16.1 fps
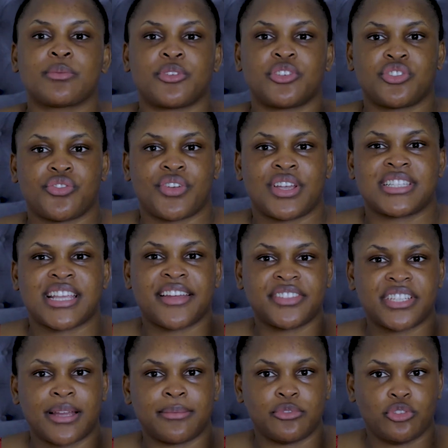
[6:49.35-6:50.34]
to moisturize
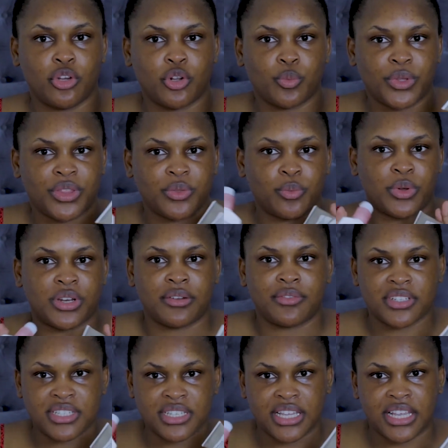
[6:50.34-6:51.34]
after I'm done with
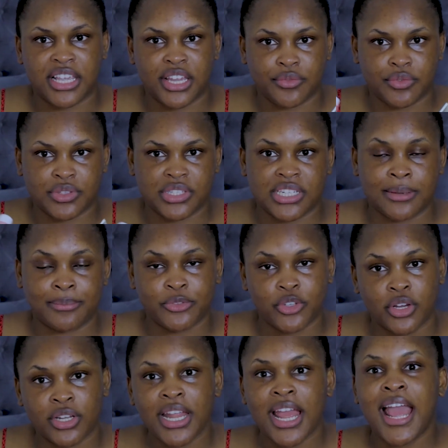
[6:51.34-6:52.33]
whatever skincare routine I'm
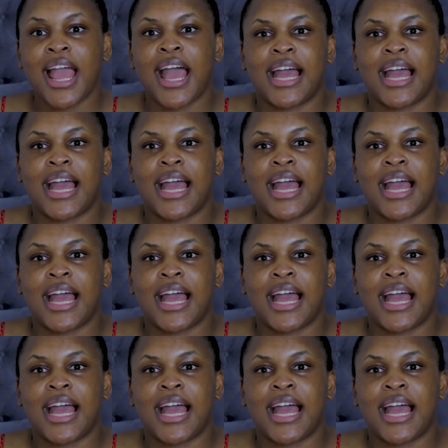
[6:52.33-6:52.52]
done.